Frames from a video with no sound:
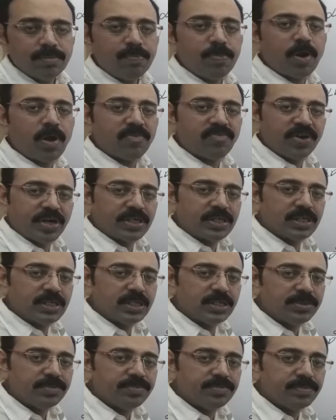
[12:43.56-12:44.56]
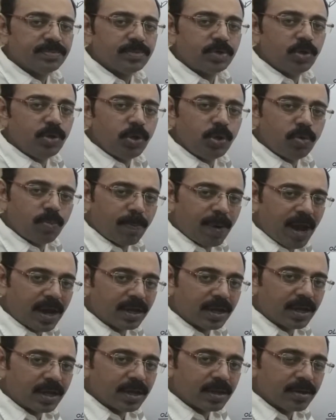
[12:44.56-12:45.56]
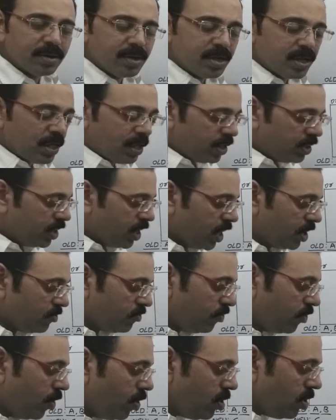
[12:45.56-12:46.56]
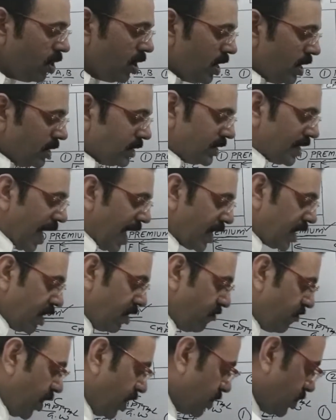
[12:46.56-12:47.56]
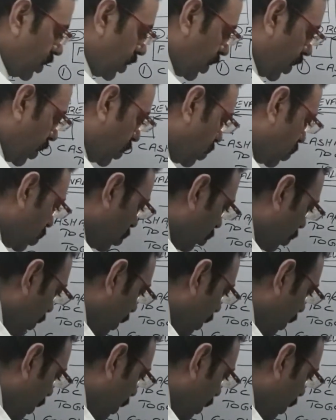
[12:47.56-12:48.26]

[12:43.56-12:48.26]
profits to new partner. Therefore, sacrificing ratio